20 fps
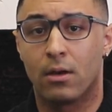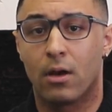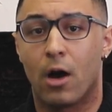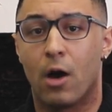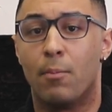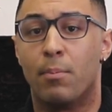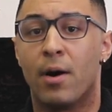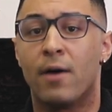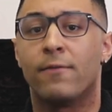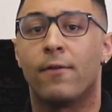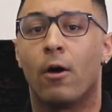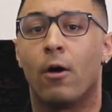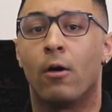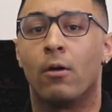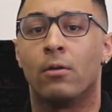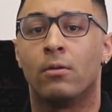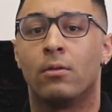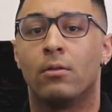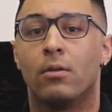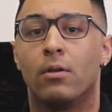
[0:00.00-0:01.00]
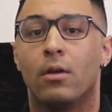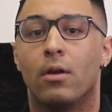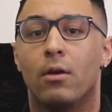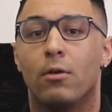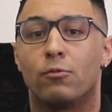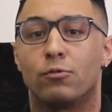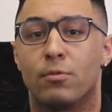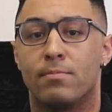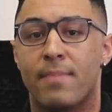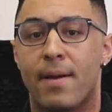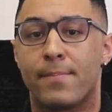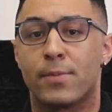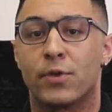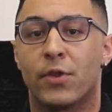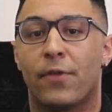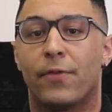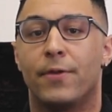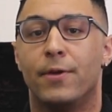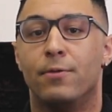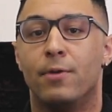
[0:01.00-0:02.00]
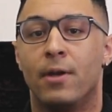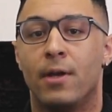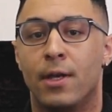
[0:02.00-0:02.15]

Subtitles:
above all, remember that the